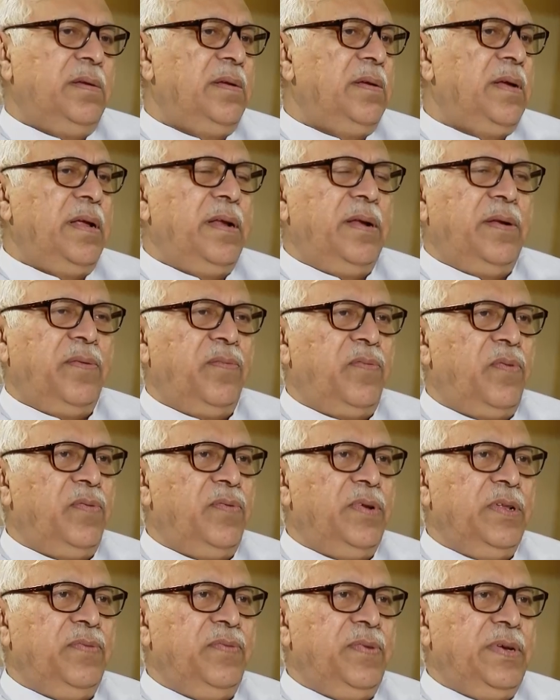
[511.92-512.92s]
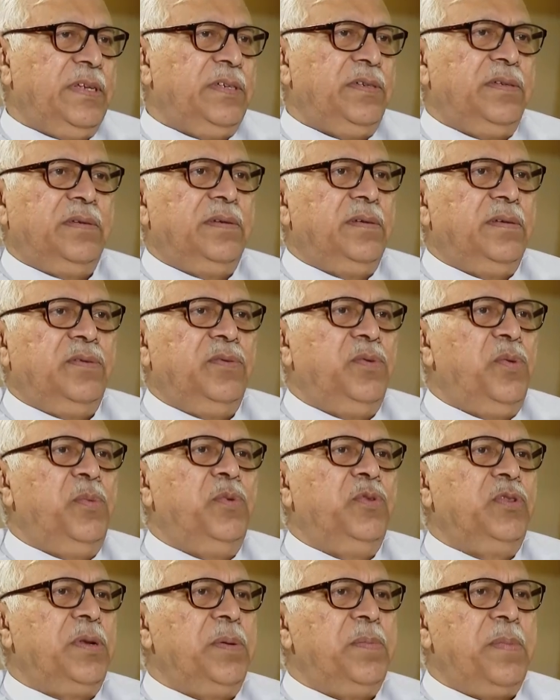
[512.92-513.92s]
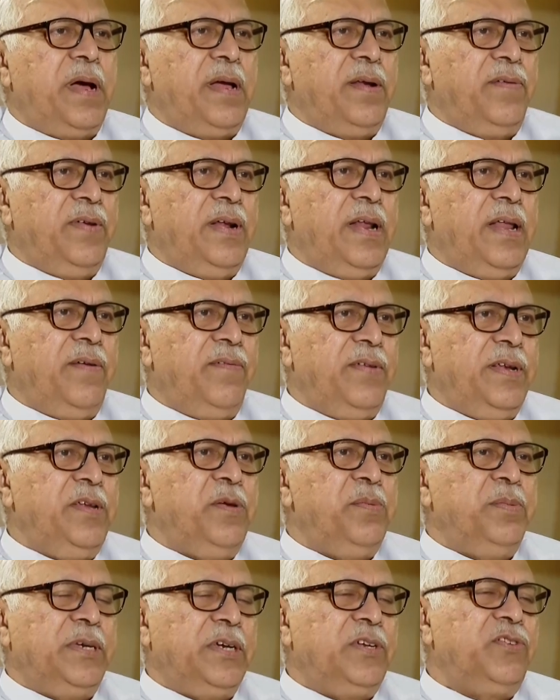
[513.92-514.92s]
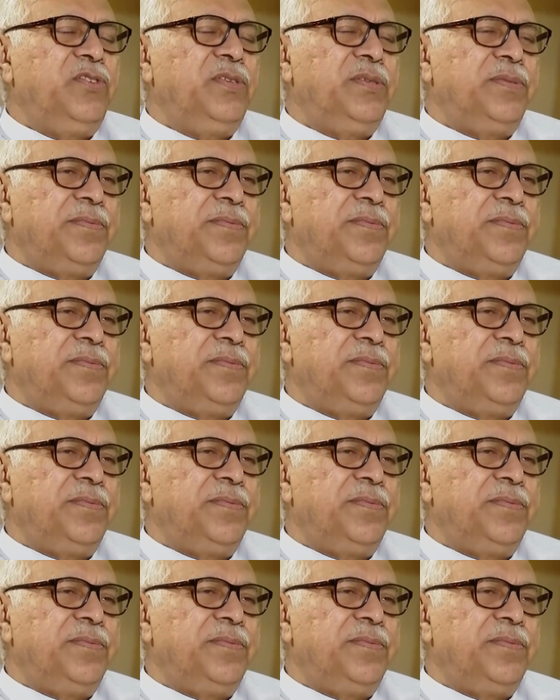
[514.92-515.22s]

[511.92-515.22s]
and with which no Musliman will have any objection.